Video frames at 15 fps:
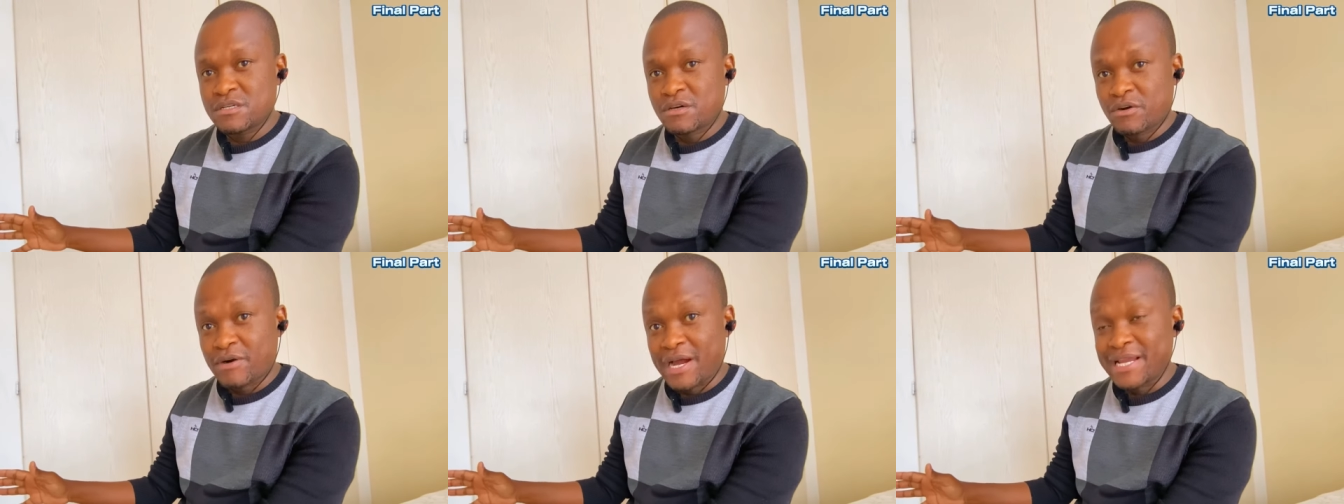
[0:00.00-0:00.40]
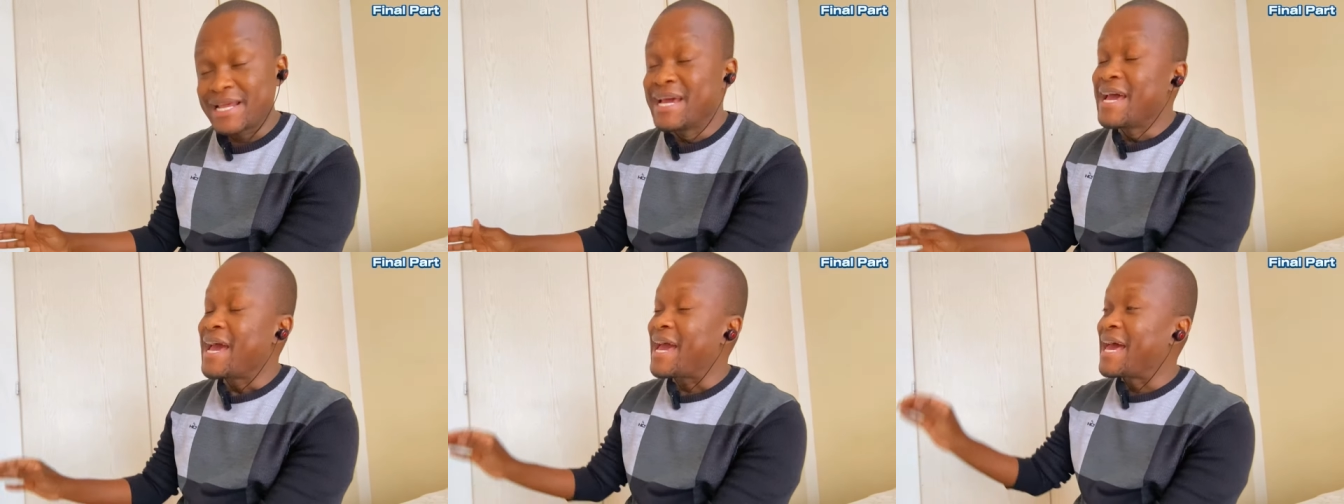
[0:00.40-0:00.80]
All right.
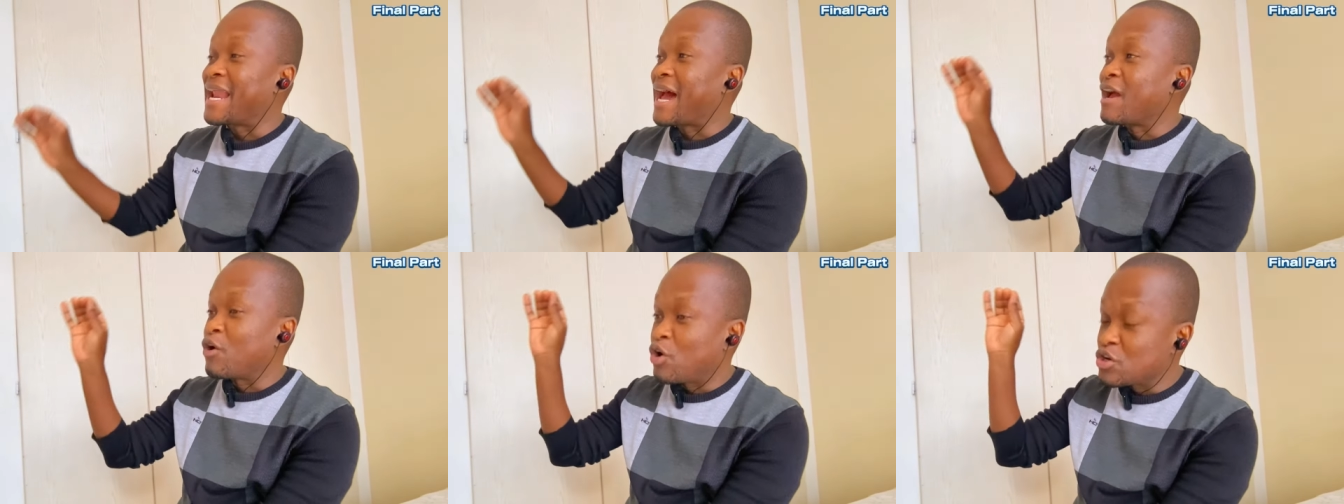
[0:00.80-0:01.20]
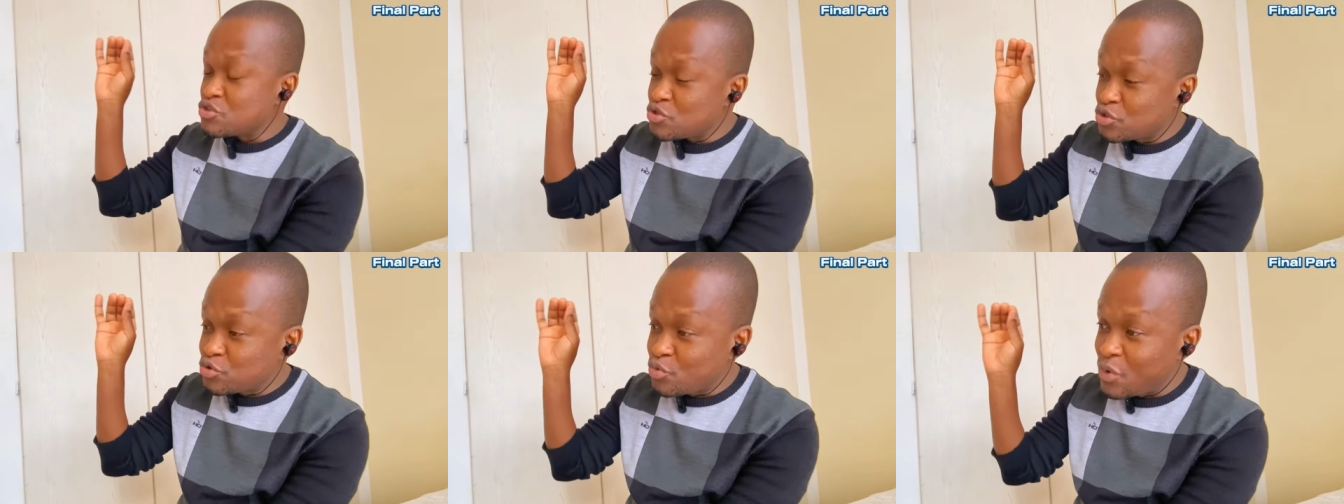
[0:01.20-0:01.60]
And I
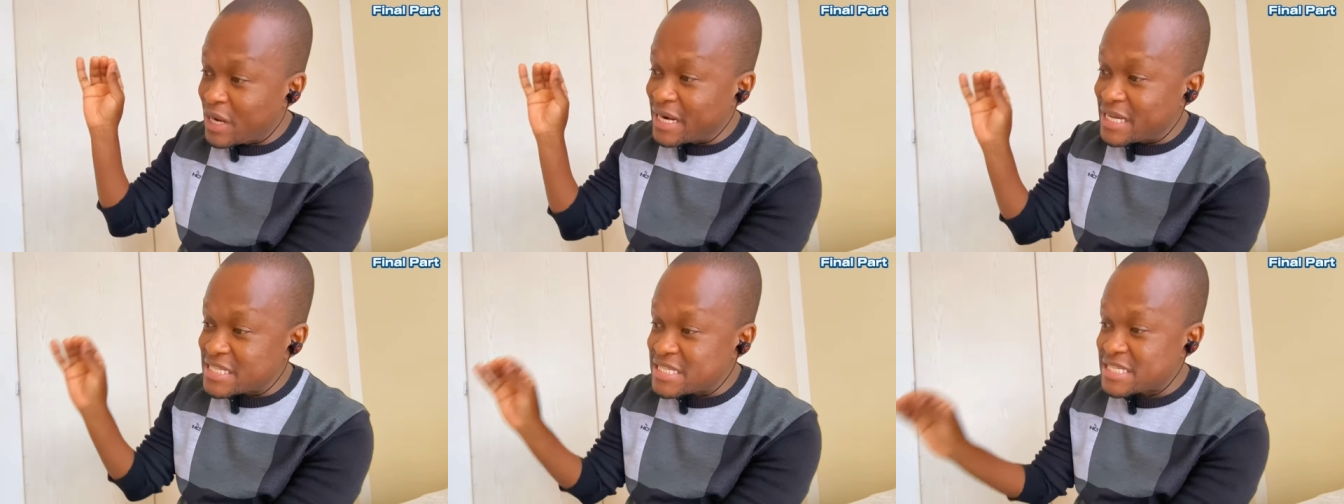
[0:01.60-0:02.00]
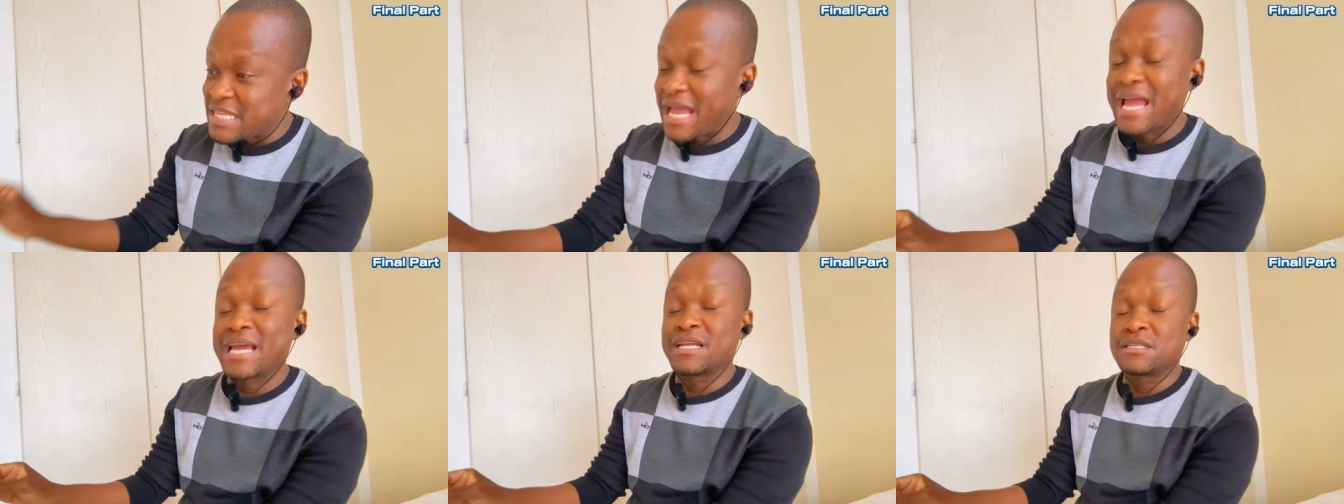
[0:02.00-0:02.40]
also do
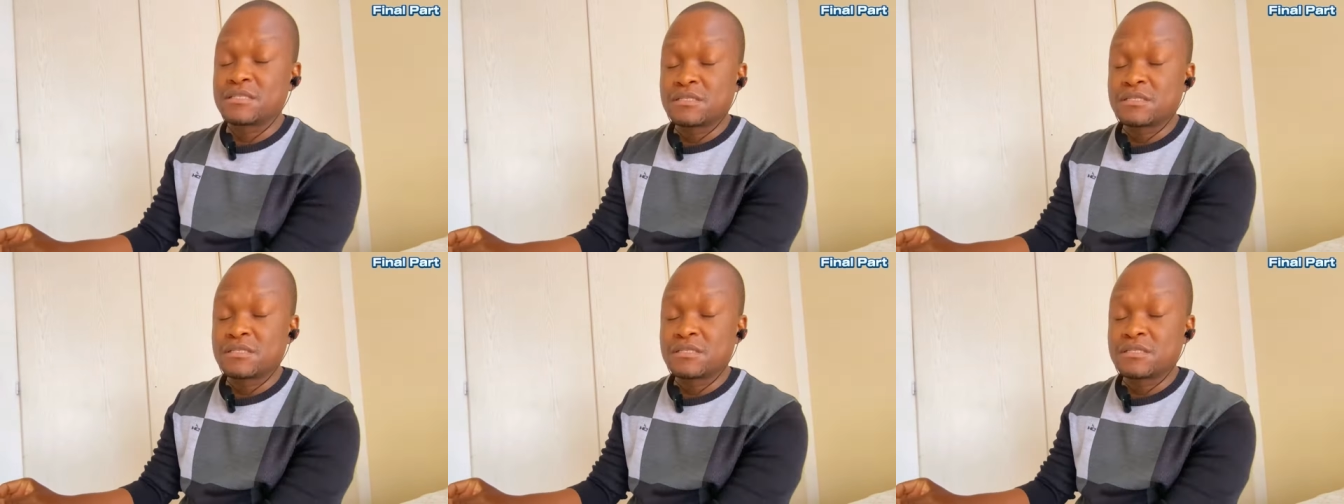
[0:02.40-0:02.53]
understand